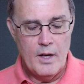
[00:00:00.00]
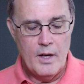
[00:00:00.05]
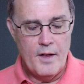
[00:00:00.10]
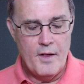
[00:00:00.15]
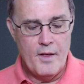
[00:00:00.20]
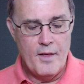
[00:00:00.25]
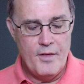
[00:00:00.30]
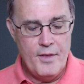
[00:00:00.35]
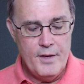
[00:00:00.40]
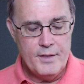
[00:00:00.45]

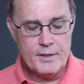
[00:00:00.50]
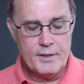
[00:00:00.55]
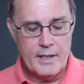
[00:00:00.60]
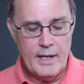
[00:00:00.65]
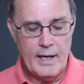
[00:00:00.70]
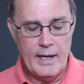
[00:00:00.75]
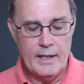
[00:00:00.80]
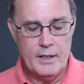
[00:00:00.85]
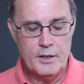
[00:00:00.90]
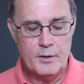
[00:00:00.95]
this
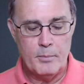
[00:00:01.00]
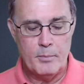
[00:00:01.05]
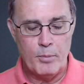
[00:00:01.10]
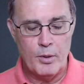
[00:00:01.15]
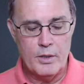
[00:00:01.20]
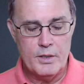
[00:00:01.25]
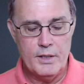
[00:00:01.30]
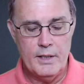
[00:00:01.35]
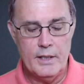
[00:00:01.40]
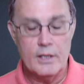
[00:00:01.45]
case
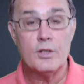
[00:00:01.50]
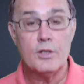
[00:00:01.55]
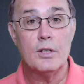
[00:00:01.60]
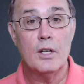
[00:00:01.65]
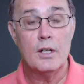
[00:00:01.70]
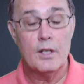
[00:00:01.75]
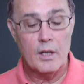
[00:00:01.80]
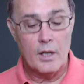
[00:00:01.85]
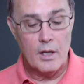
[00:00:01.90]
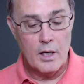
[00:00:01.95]
presents
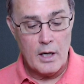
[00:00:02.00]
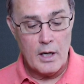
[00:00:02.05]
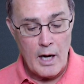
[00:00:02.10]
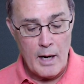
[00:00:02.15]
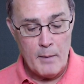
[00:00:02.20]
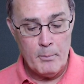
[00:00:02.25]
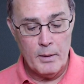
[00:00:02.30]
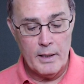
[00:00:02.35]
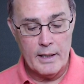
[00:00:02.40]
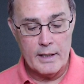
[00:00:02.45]

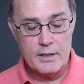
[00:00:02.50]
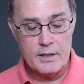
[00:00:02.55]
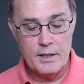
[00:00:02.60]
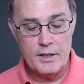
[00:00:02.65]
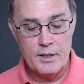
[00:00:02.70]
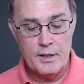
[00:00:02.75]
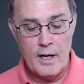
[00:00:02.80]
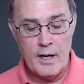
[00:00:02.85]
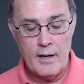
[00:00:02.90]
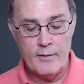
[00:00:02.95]
complex
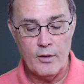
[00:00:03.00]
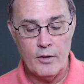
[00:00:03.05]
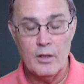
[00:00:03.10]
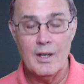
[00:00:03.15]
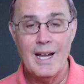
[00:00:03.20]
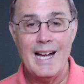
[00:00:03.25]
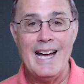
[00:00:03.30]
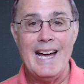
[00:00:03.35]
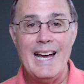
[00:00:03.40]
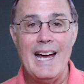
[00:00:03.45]
and novel
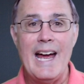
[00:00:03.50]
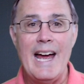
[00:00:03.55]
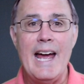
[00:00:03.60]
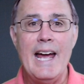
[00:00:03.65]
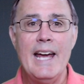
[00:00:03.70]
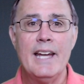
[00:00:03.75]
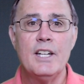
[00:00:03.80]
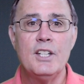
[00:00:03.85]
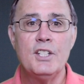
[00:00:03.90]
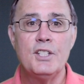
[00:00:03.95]

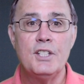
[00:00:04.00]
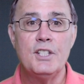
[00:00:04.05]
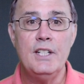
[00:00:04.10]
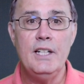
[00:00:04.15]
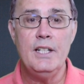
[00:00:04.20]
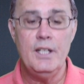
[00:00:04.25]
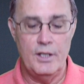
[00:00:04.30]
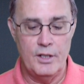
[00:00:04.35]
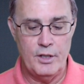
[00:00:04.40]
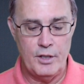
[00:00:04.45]

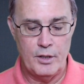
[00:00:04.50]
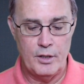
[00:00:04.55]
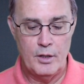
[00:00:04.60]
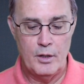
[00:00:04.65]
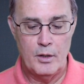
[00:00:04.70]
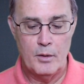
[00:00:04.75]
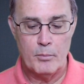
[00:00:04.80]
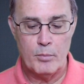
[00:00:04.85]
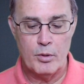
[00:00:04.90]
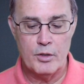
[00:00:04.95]
antecedent
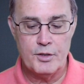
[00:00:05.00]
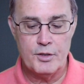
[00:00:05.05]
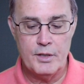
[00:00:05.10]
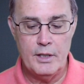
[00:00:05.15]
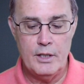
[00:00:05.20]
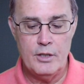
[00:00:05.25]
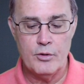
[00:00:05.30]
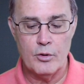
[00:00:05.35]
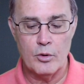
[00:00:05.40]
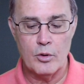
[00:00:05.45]

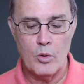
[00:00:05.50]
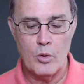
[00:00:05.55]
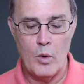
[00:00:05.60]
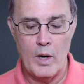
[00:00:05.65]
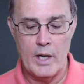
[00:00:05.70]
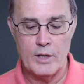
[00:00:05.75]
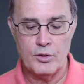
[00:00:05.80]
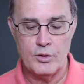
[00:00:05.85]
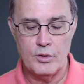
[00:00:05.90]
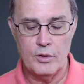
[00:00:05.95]
procedural
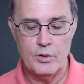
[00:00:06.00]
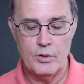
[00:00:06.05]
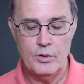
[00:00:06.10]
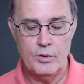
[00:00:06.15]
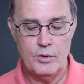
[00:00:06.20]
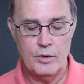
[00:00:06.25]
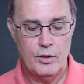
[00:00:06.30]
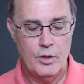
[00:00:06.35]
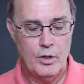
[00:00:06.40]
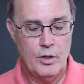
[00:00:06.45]

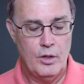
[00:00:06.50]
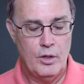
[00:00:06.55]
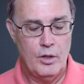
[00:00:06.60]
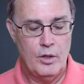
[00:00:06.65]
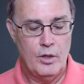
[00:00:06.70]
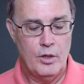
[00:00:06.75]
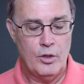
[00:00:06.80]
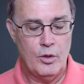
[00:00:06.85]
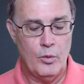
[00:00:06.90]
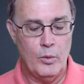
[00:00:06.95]
questions
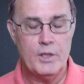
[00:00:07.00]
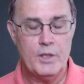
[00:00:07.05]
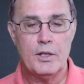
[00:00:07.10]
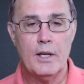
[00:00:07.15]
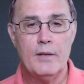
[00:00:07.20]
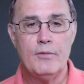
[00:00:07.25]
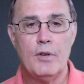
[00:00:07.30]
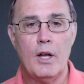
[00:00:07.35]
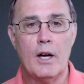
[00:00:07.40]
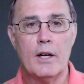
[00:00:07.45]
to which
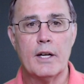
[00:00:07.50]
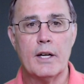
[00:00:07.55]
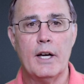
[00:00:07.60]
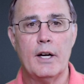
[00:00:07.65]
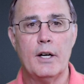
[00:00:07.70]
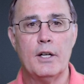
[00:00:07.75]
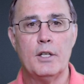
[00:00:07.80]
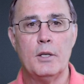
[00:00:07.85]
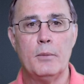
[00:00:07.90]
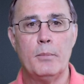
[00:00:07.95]
they've not
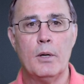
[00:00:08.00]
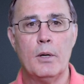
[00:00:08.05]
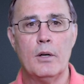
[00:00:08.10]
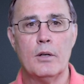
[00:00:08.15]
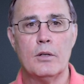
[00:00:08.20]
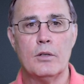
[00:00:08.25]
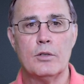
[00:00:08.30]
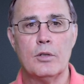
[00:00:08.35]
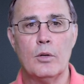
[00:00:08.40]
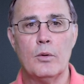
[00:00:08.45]
carried their
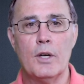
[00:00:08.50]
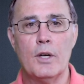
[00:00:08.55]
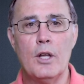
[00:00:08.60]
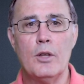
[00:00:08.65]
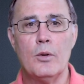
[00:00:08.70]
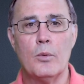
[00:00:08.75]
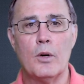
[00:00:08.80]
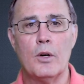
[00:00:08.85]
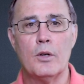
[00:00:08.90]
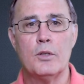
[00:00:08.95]
burden. So in other
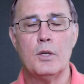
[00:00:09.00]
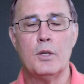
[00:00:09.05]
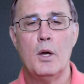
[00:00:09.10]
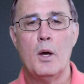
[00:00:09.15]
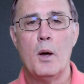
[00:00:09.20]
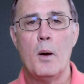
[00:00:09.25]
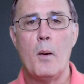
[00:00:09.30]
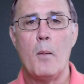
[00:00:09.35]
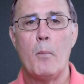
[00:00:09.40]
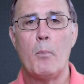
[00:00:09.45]
words,
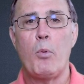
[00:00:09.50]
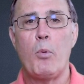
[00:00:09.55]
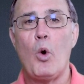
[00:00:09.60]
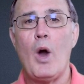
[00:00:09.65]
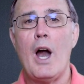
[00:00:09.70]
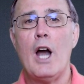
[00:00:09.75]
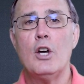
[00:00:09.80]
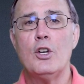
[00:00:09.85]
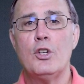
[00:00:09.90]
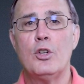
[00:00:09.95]

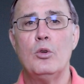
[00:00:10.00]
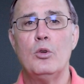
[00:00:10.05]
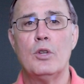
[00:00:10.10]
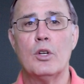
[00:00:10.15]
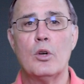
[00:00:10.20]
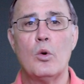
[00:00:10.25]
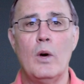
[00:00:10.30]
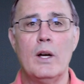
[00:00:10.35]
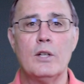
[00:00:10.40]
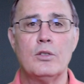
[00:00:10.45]
prior to the
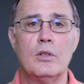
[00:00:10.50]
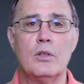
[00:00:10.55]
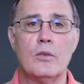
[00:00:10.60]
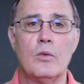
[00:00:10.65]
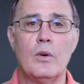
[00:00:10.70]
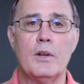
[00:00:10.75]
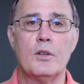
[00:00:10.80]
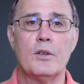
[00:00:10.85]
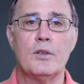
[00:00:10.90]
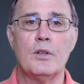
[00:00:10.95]
question of
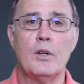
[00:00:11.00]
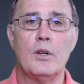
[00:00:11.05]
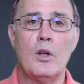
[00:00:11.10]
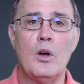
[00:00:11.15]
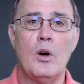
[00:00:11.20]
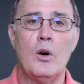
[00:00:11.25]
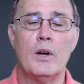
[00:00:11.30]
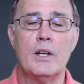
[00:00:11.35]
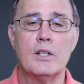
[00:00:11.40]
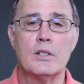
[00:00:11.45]
whether the
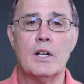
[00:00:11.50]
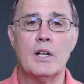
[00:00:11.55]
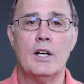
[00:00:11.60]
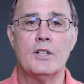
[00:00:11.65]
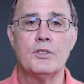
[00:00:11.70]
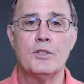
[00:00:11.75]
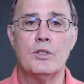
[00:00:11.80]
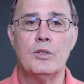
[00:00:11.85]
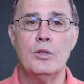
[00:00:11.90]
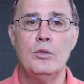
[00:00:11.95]
law is
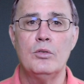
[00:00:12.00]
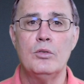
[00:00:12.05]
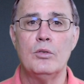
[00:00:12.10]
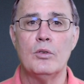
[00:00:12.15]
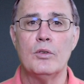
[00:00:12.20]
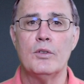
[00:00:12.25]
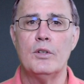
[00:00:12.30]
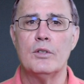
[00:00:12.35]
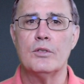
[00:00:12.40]
constitutional, there are